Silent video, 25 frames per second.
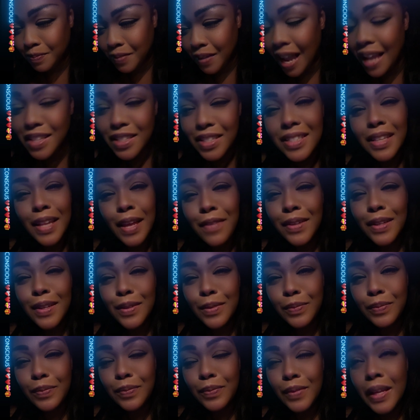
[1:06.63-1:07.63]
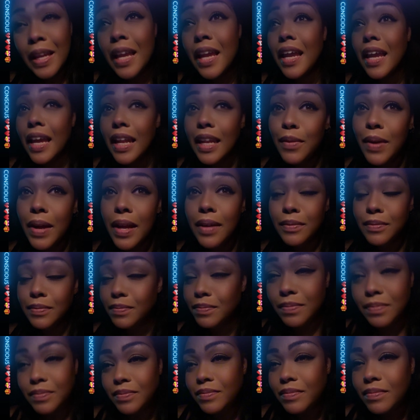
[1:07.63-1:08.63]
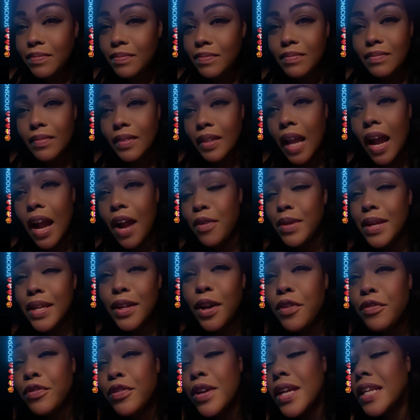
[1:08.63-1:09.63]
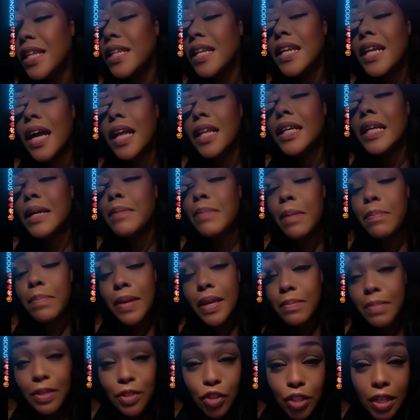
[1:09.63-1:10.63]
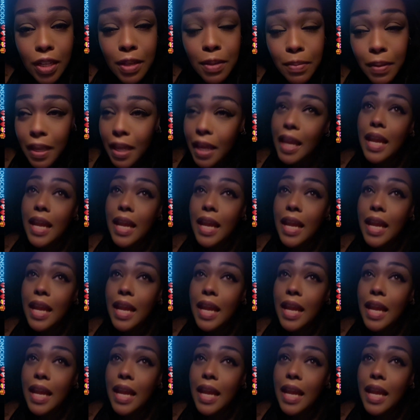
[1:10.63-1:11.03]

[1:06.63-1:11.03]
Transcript: I just love it. Anyway, I read over it, and then I look at my penmanship,